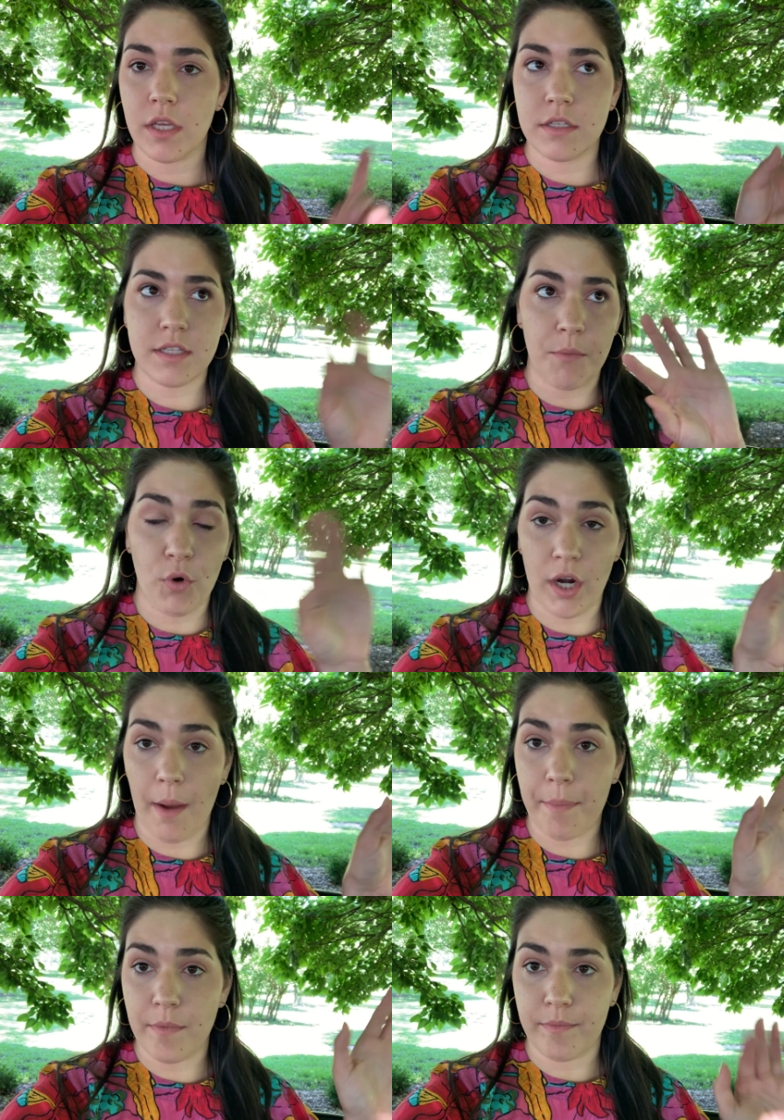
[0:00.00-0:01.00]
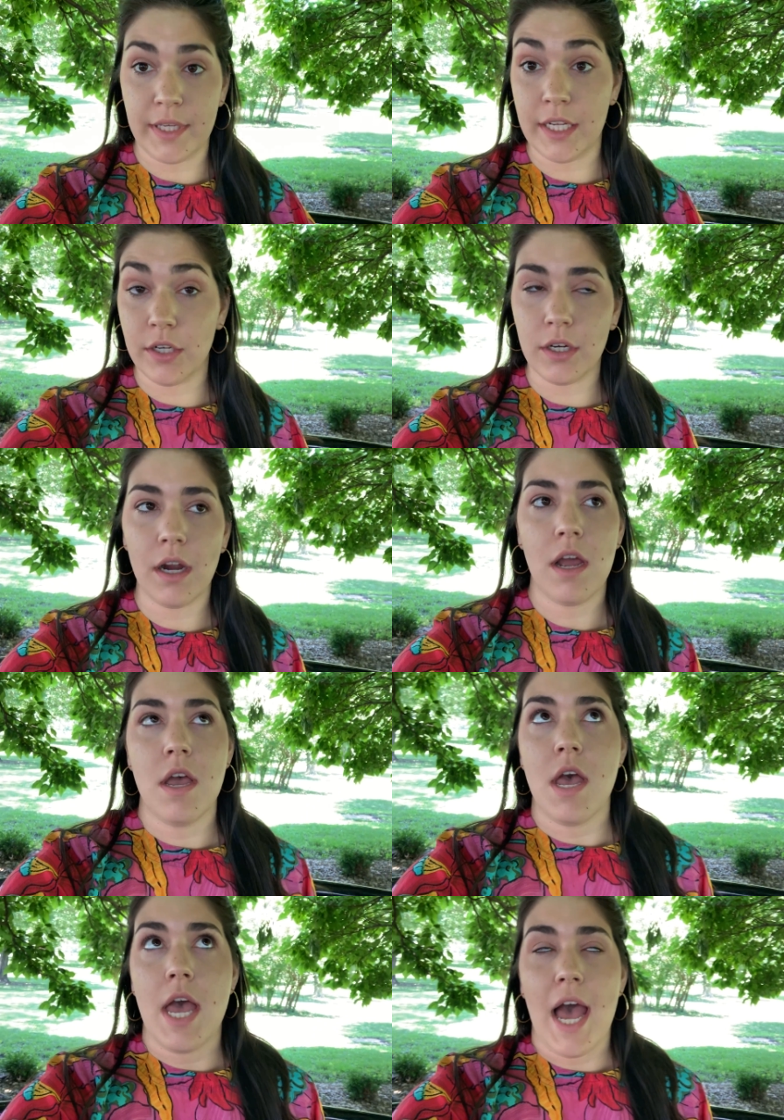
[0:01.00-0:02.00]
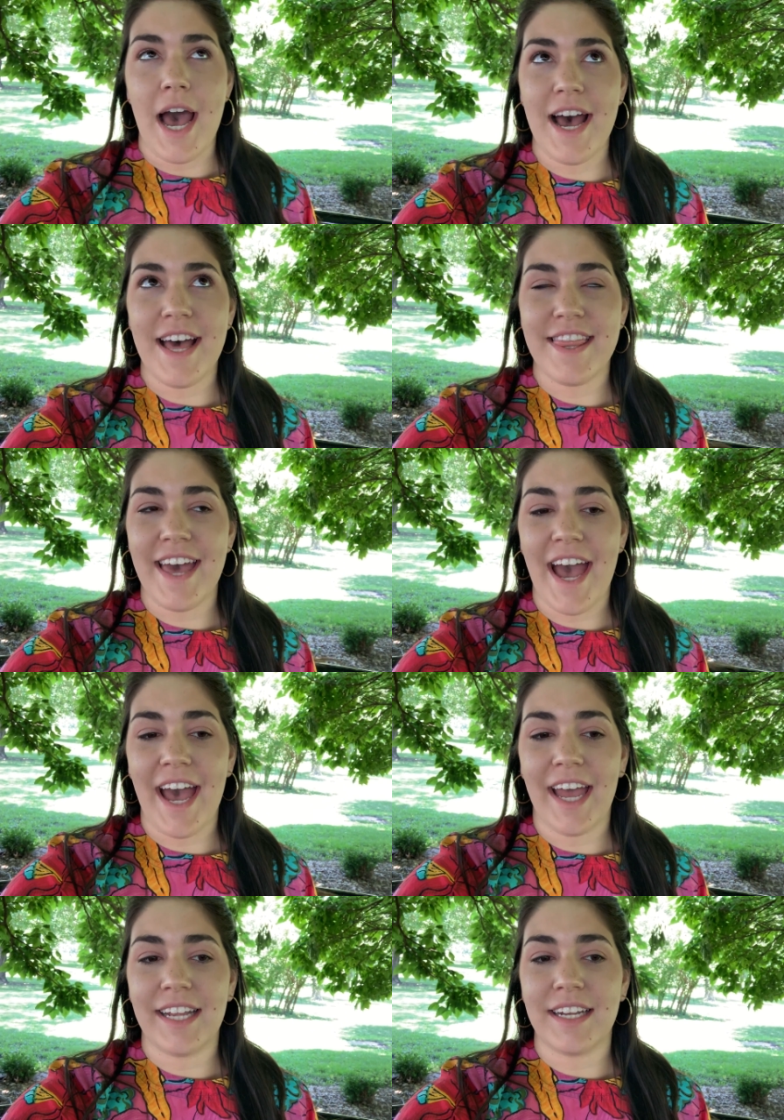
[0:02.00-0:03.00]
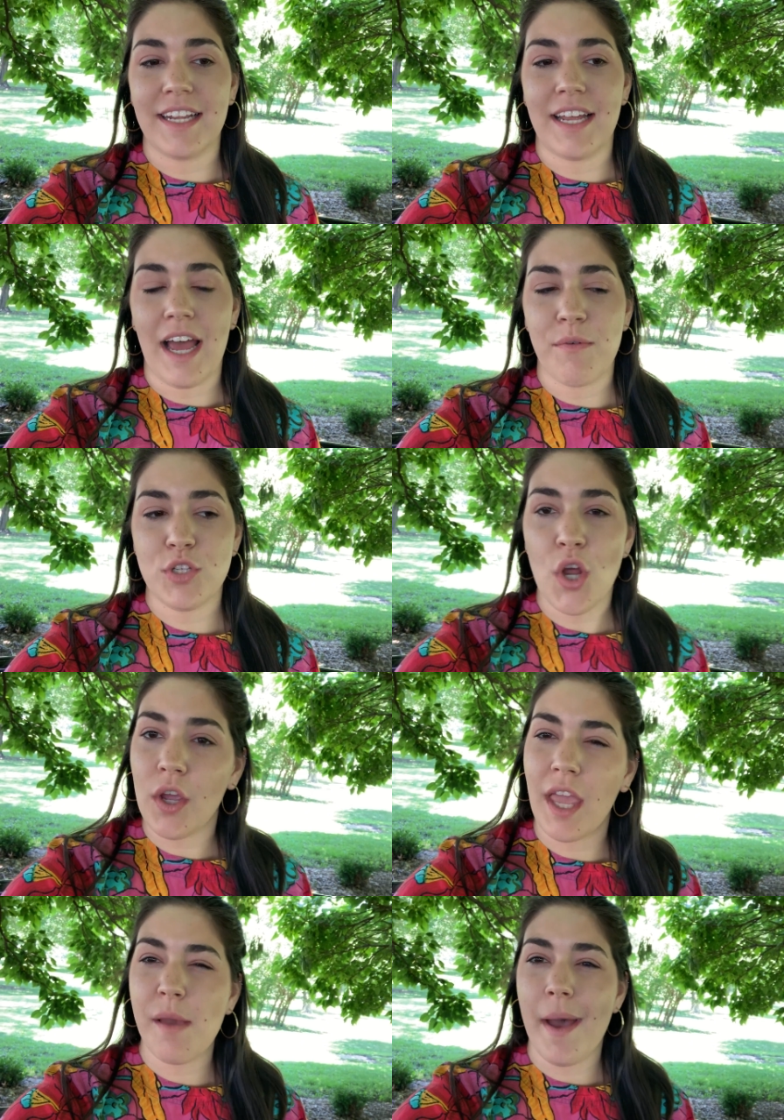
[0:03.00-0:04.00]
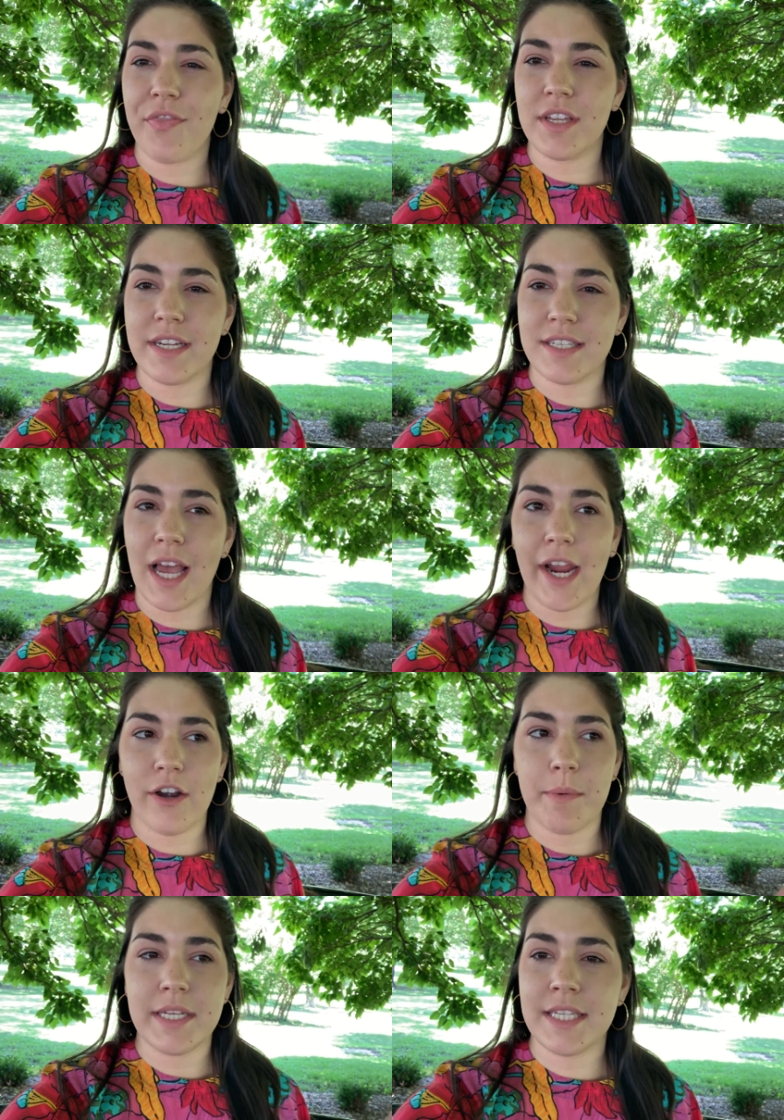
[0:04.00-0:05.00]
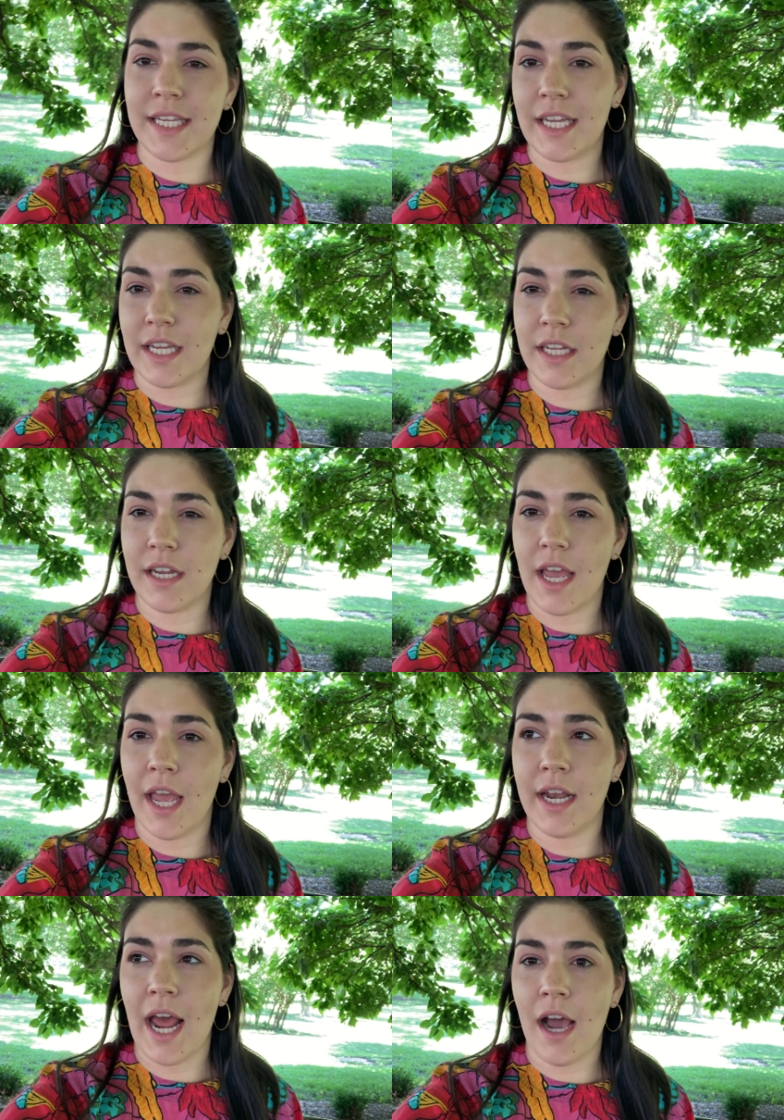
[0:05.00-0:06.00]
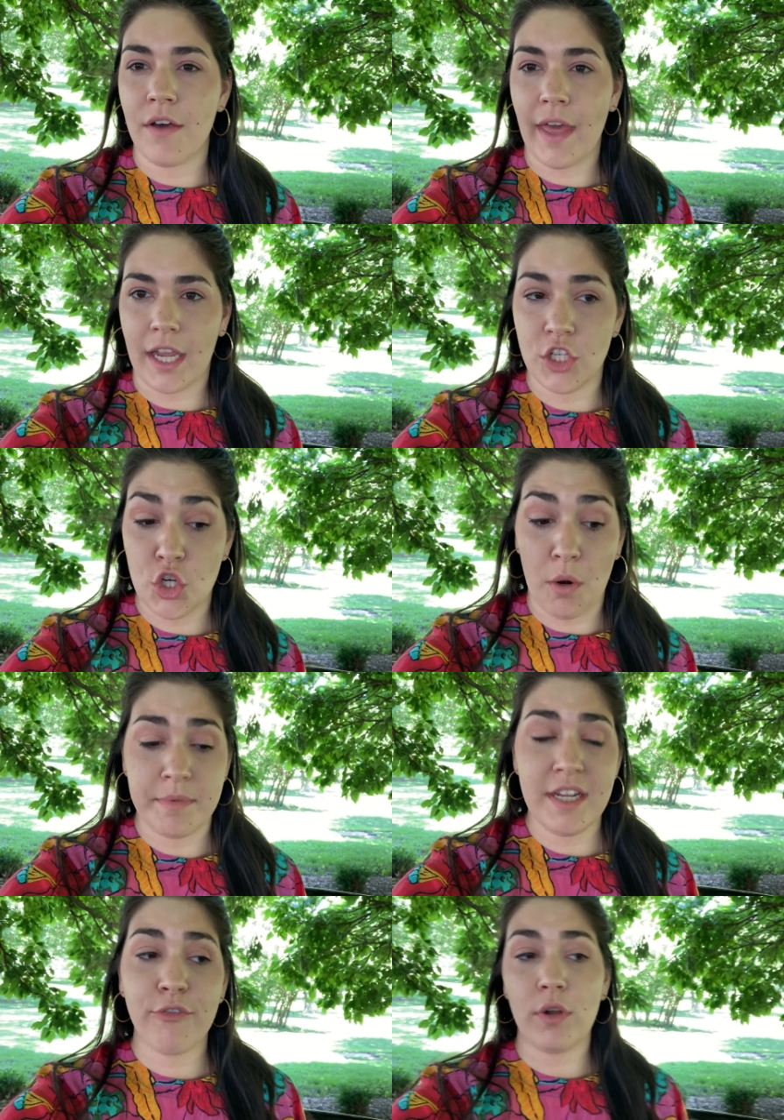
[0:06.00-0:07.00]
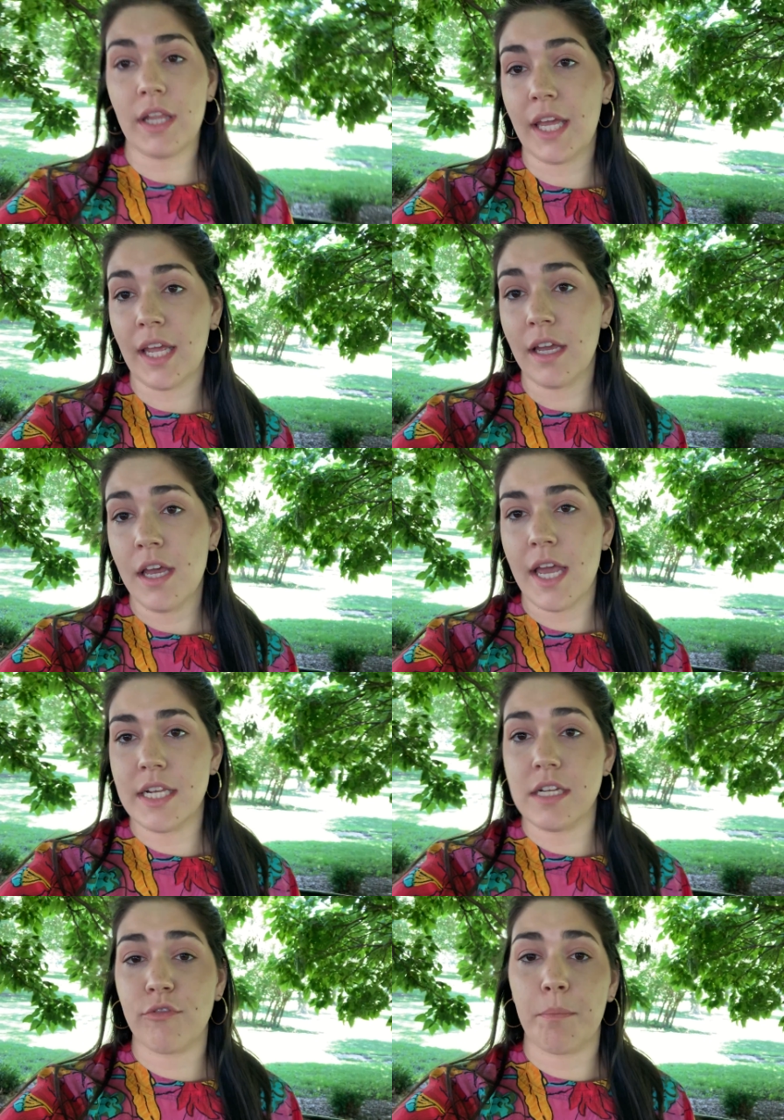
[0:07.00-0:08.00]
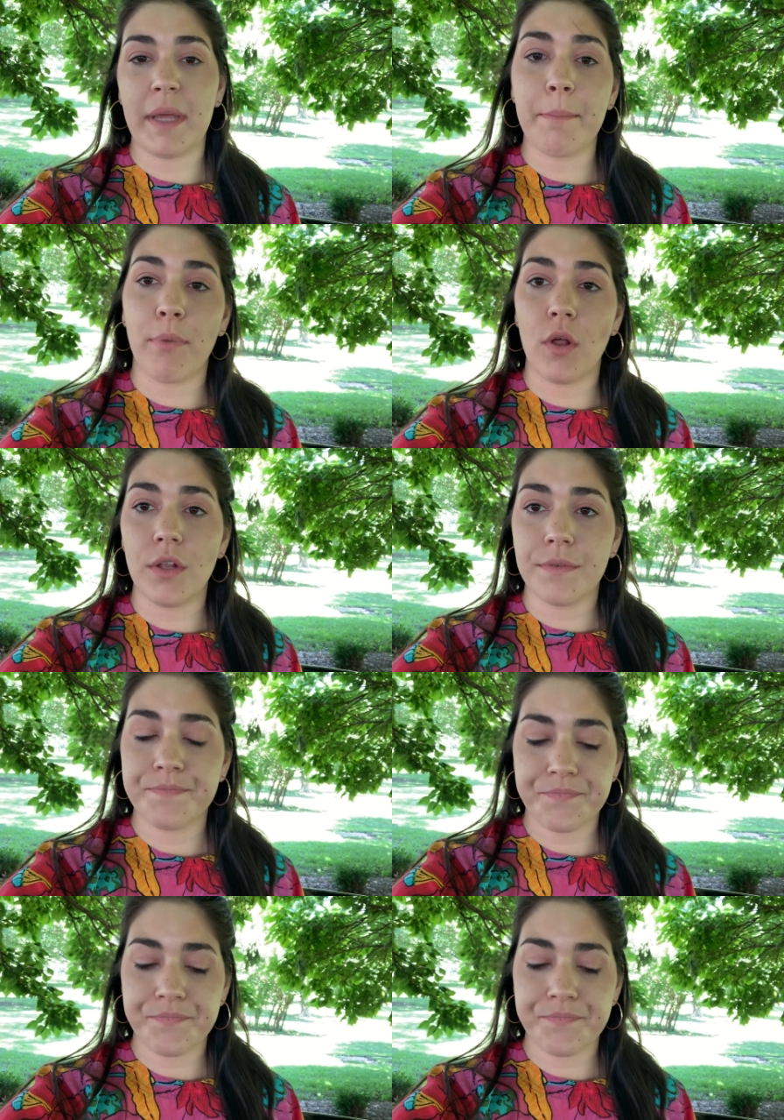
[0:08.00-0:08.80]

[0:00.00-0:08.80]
somewhere up here uh, that I was talking about the desire to be seen and how that can show up differently in different people